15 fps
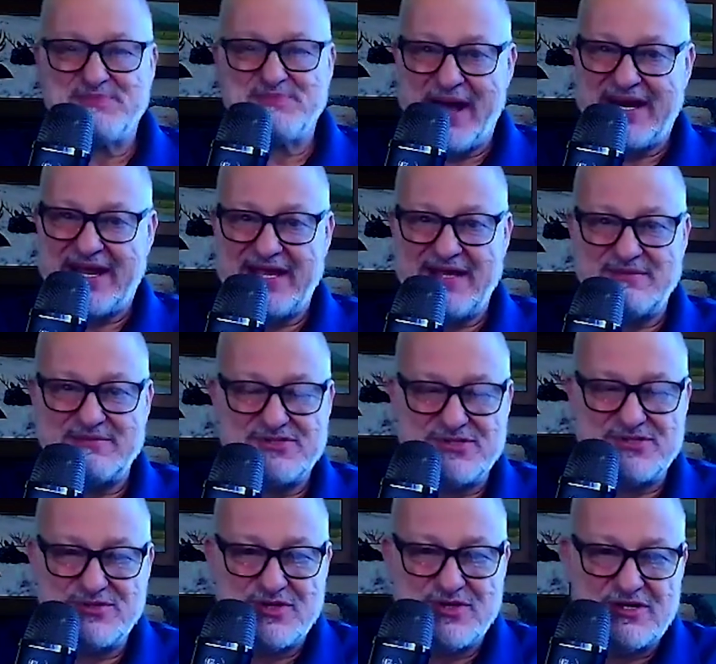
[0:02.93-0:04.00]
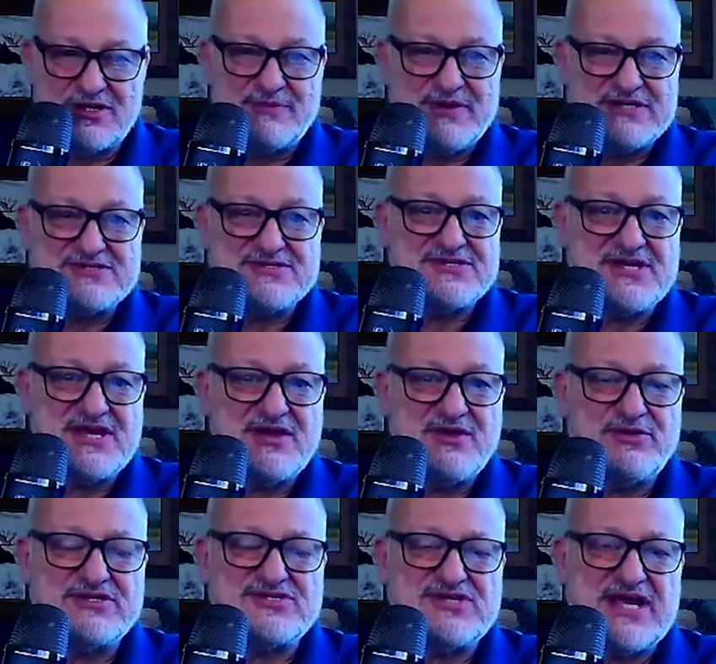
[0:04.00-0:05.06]
My name's Stu Turley, President and CEO of
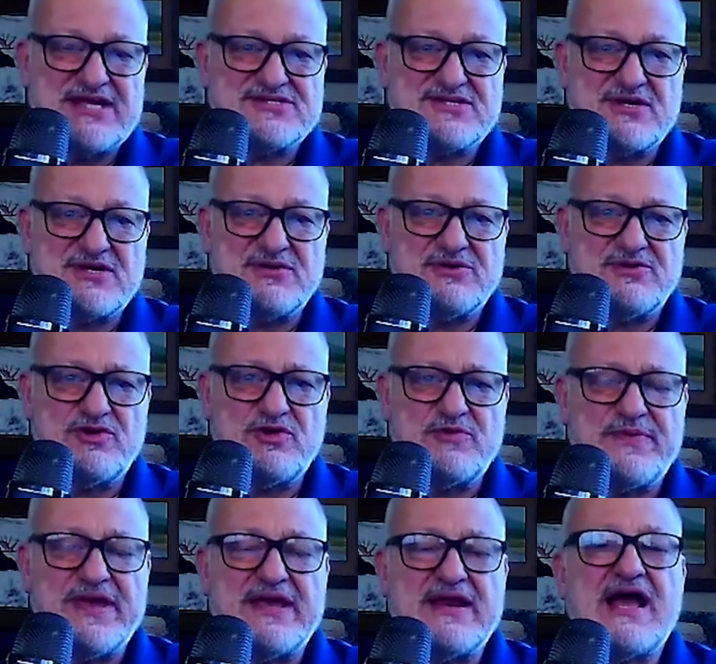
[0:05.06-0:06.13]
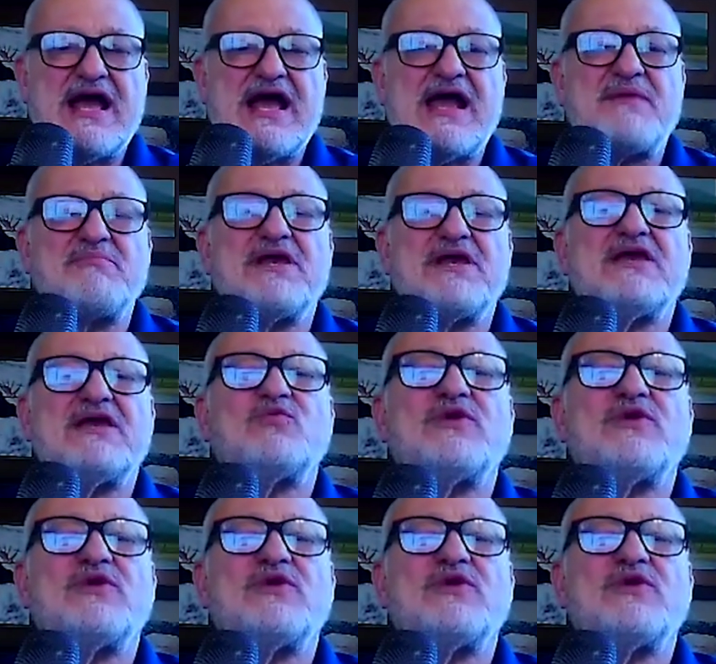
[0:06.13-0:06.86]
the Sandstone Group, and I mean